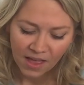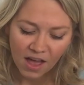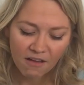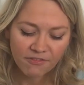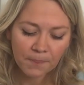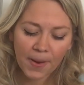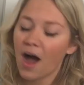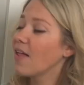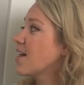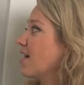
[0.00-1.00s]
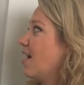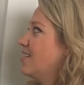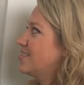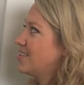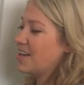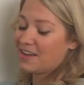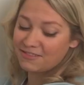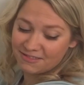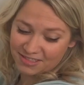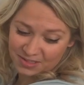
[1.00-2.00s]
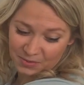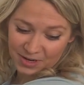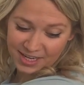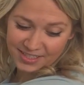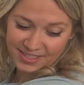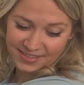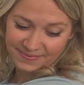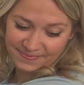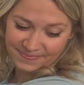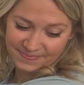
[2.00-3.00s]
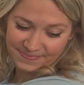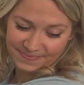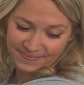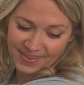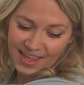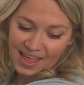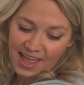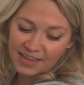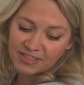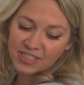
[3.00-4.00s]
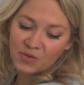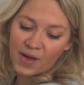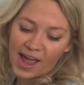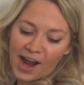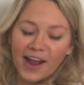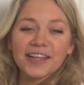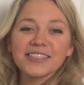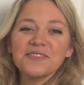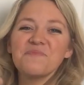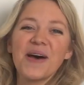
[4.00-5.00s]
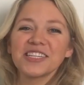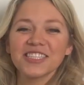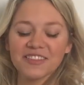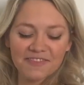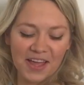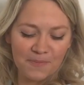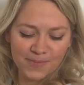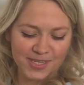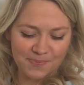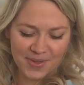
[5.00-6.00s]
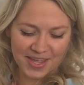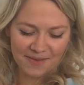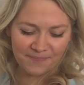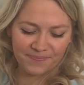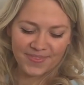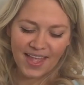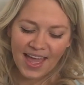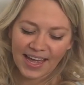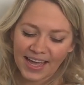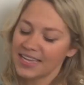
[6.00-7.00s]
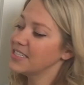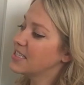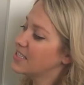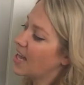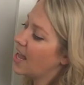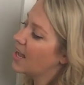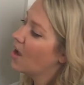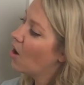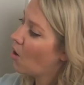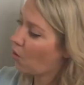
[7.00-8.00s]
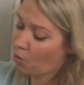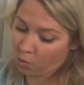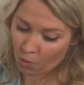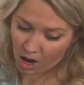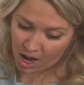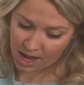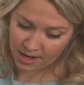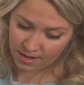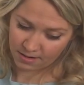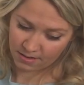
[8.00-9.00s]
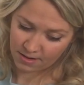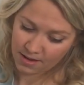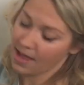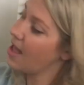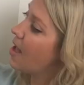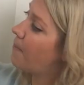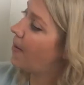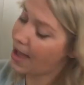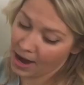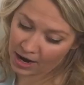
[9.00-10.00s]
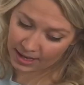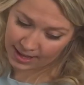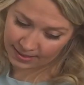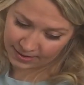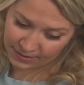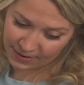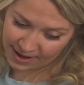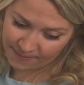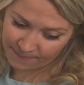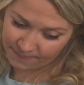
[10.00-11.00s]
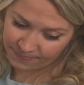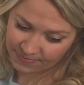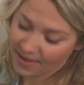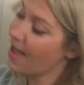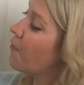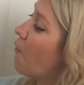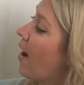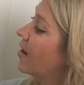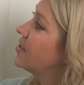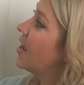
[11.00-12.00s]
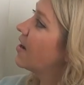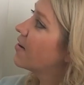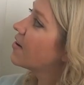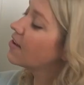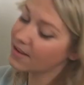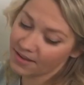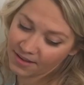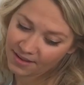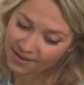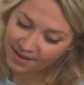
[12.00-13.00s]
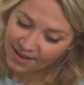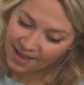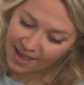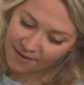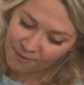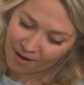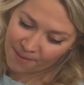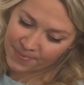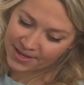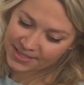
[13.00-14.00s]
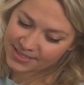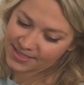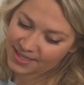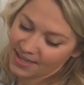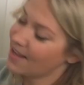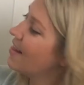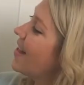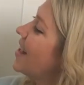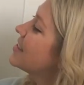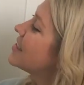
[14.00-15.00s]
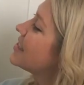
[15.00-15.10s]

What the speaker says: Of the polygons, yelled Squirt, a square is the best of them to be, 'cause it's a quad, a parallelogram, a rectangle, a rhombus. That's